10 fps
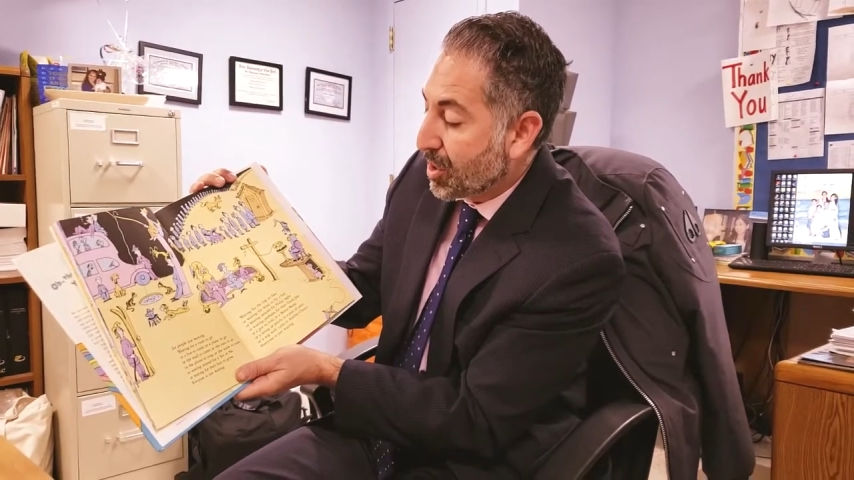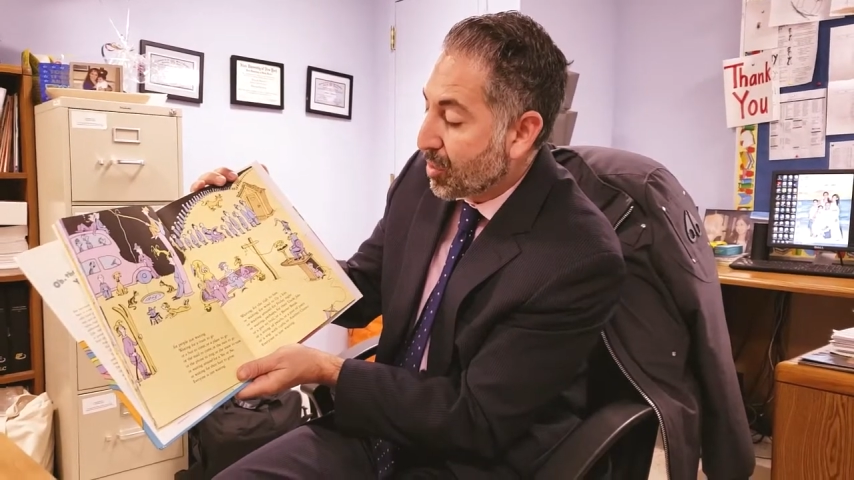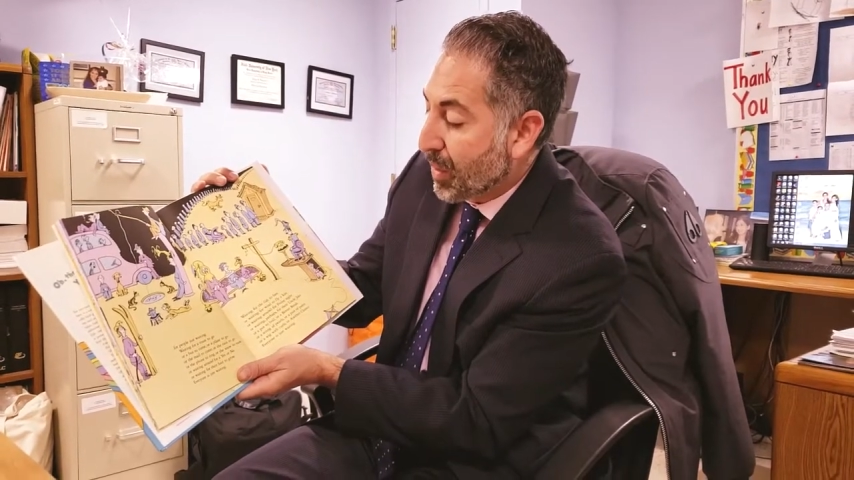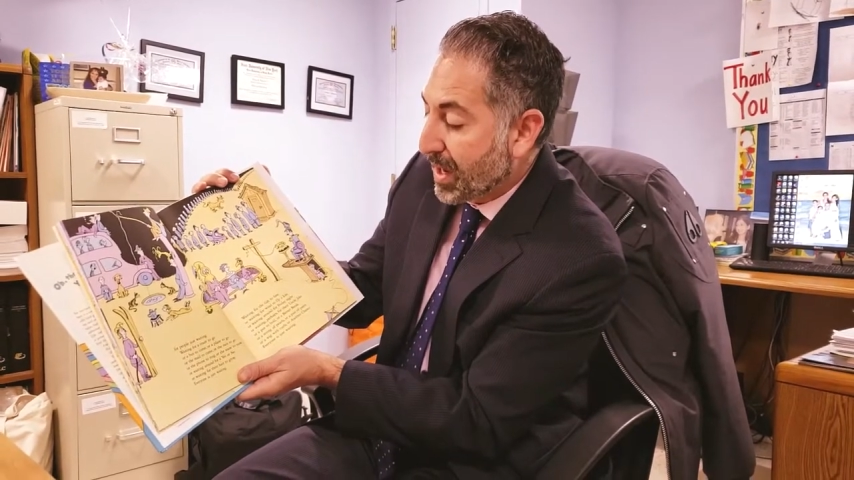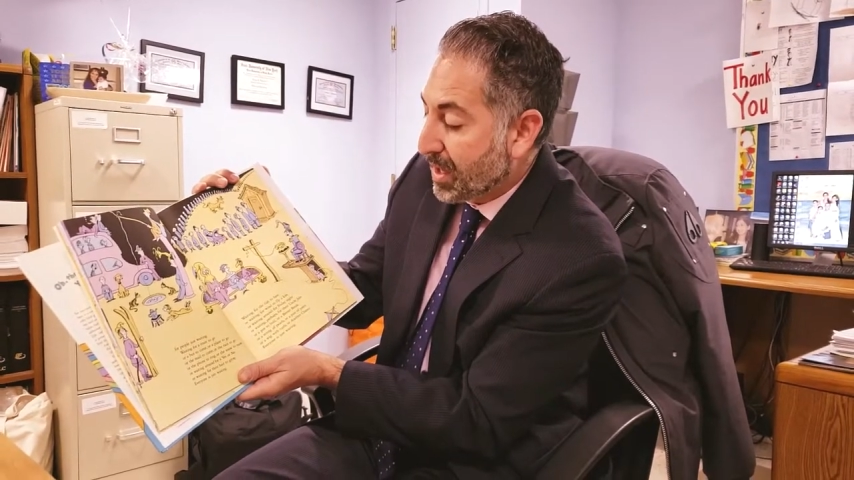
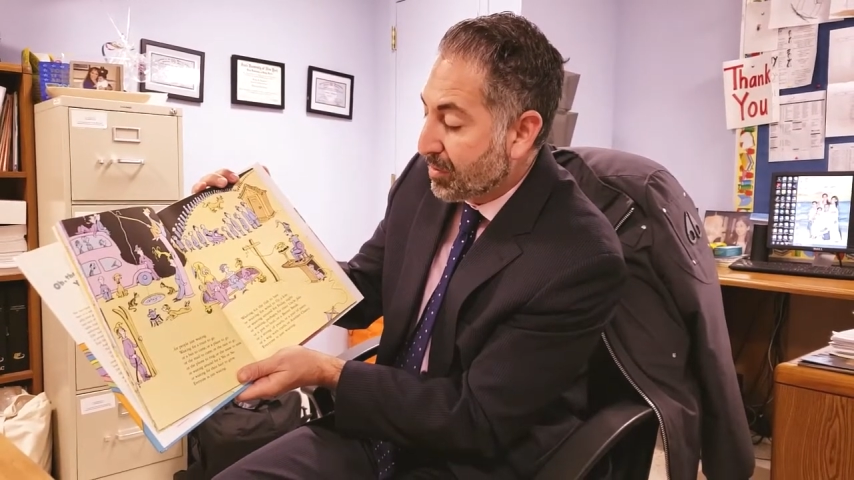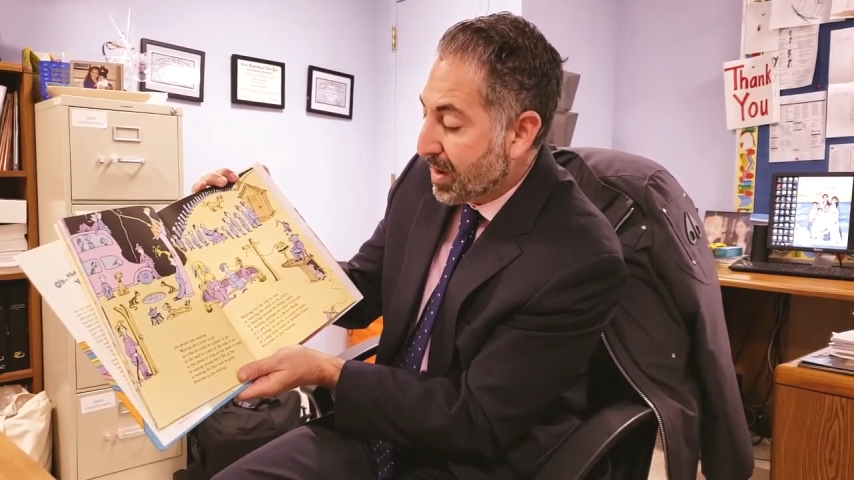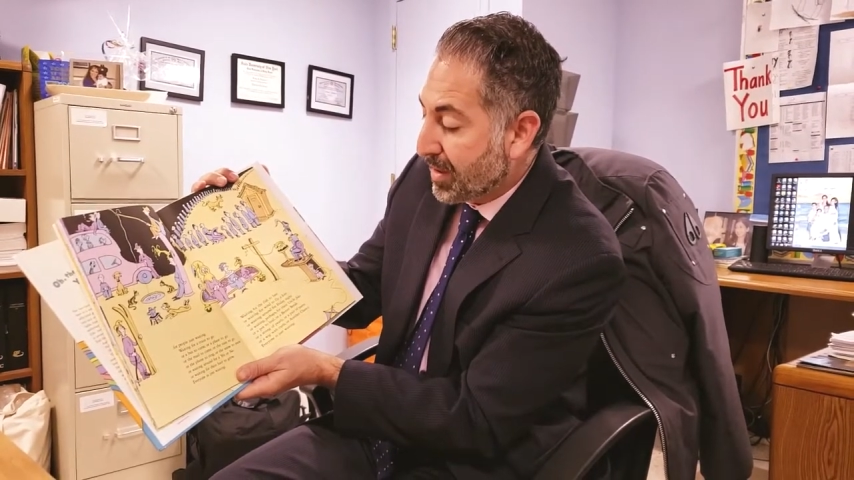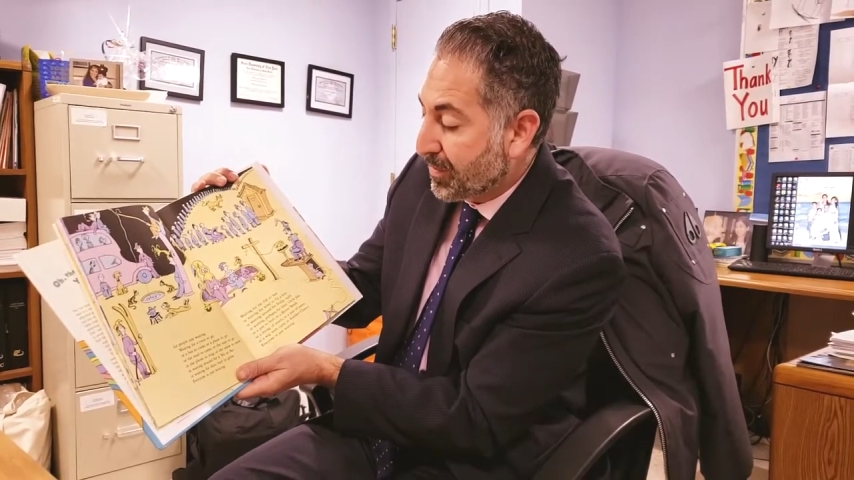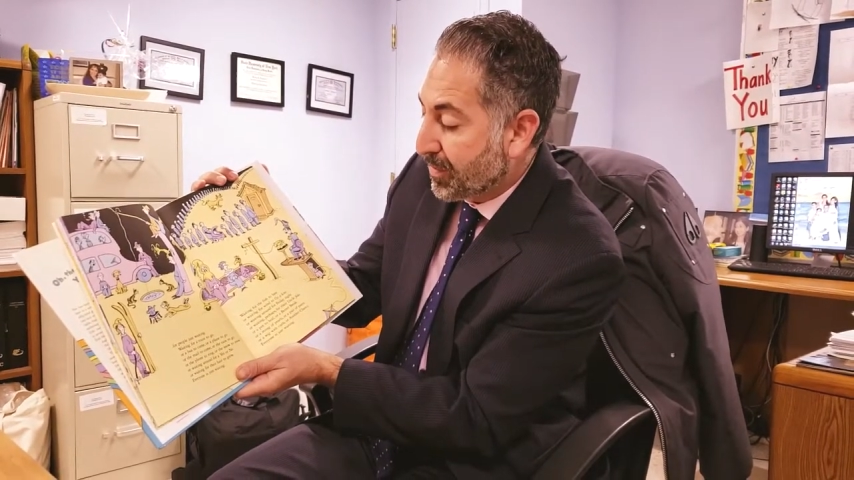or waiting
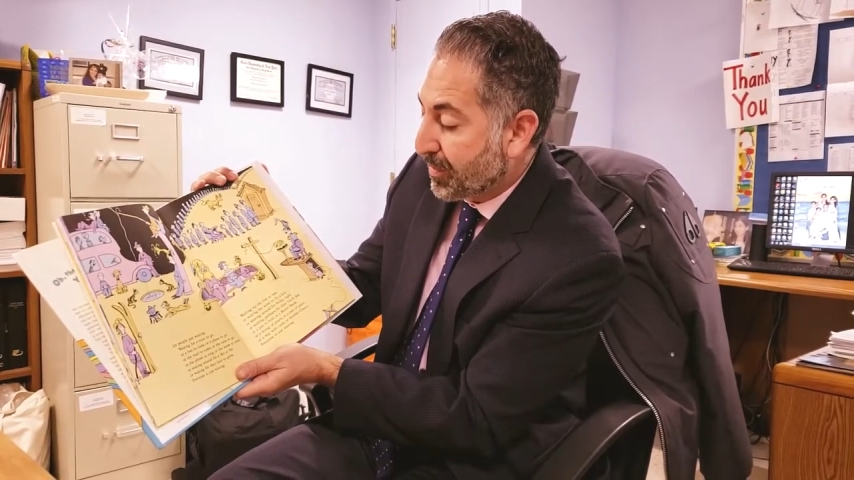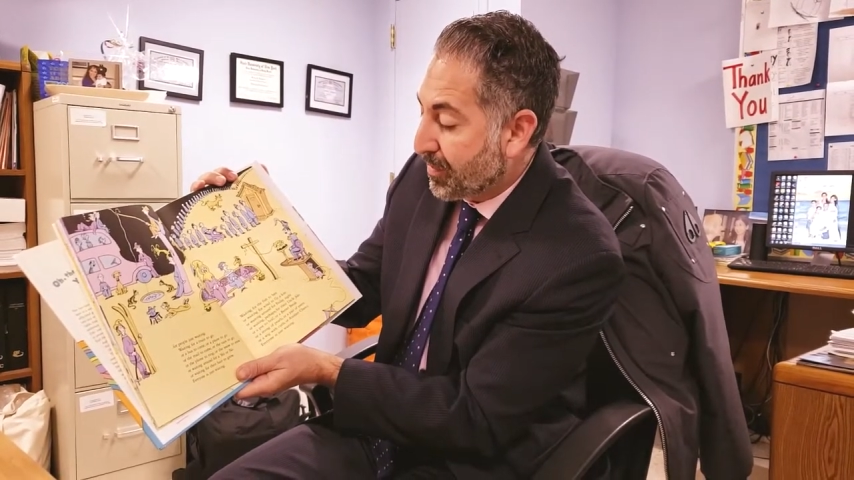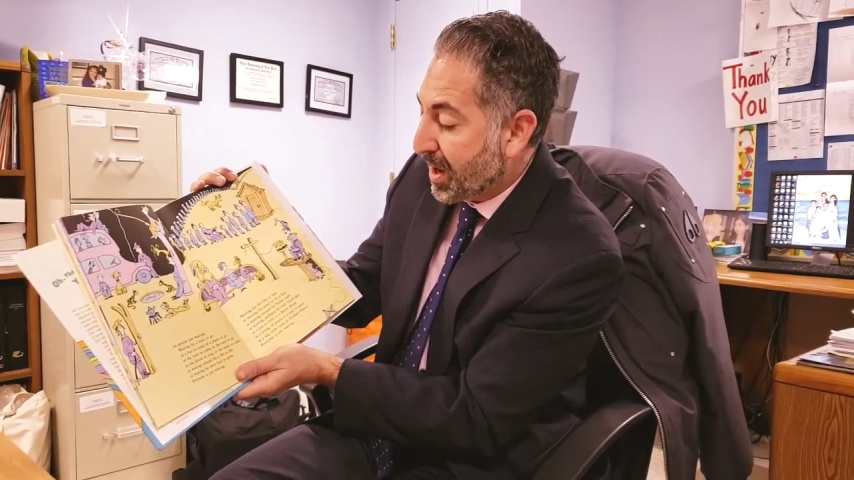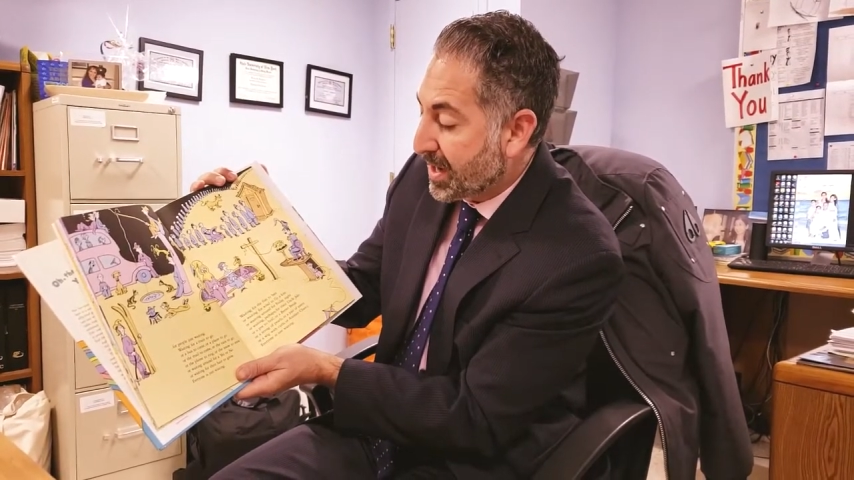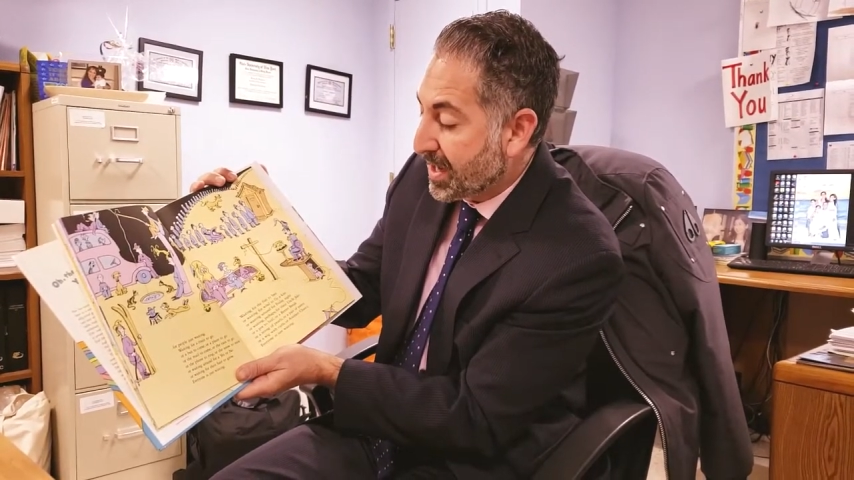around for
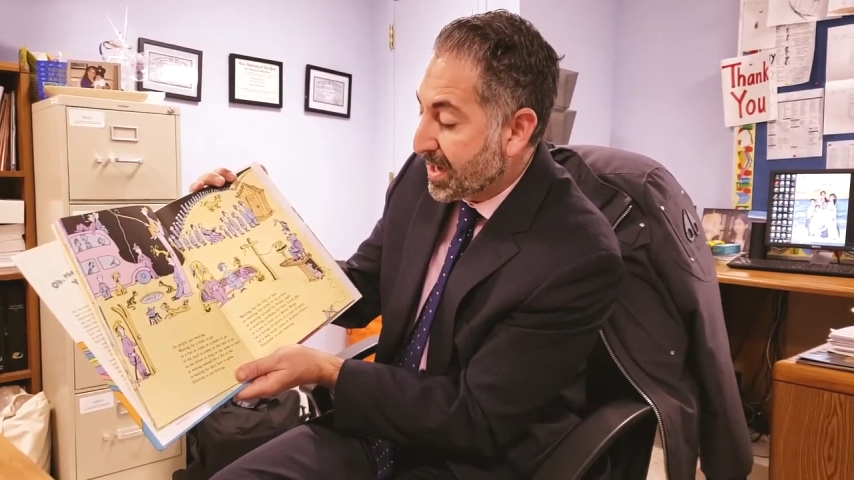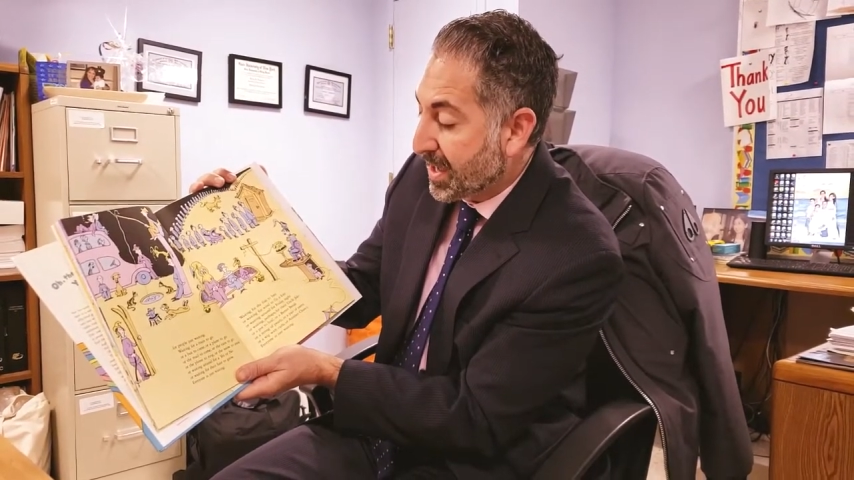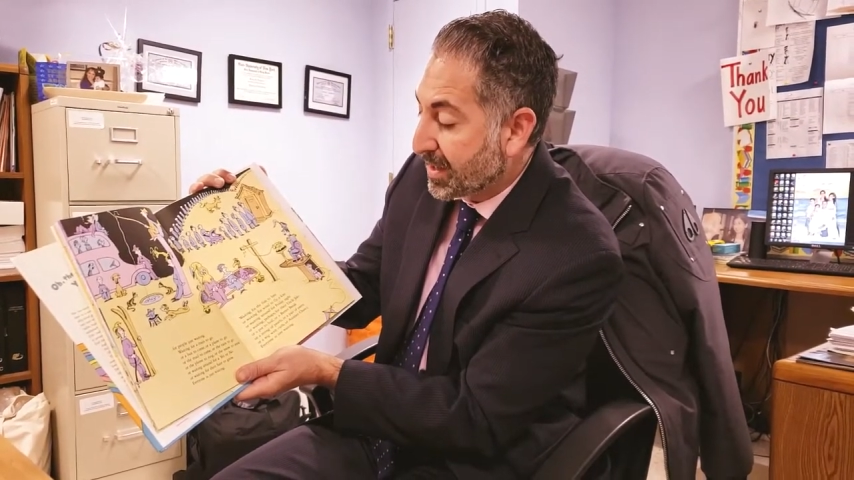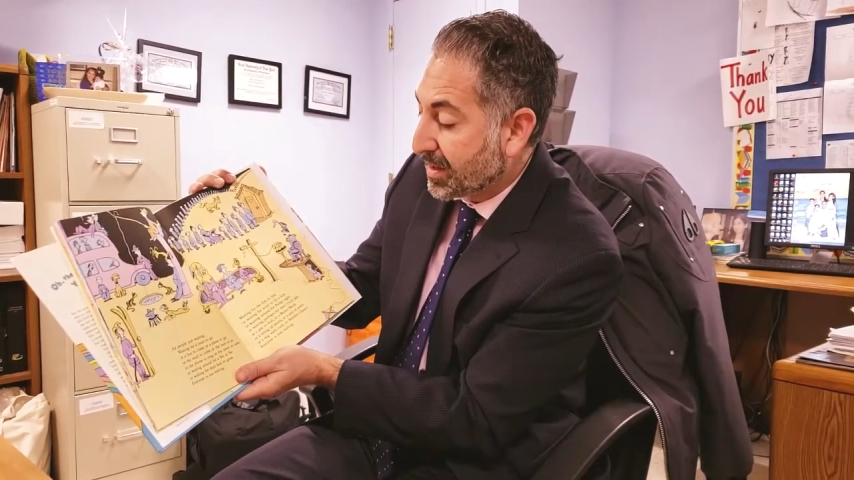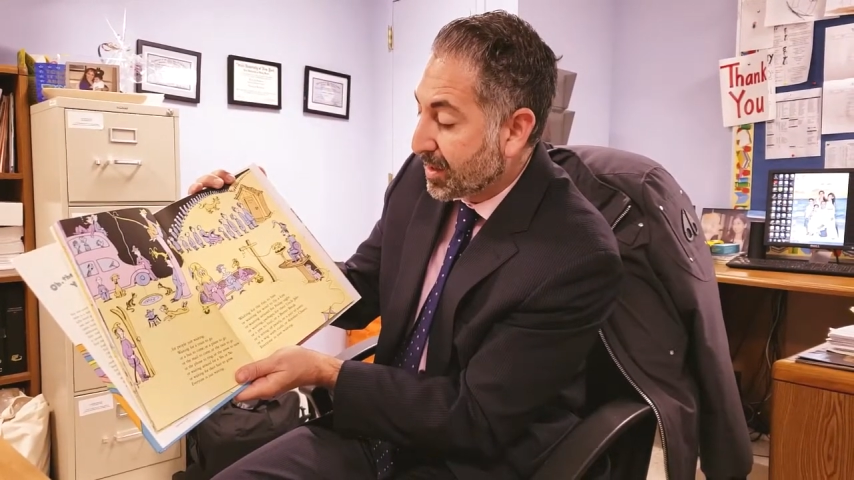Friday night,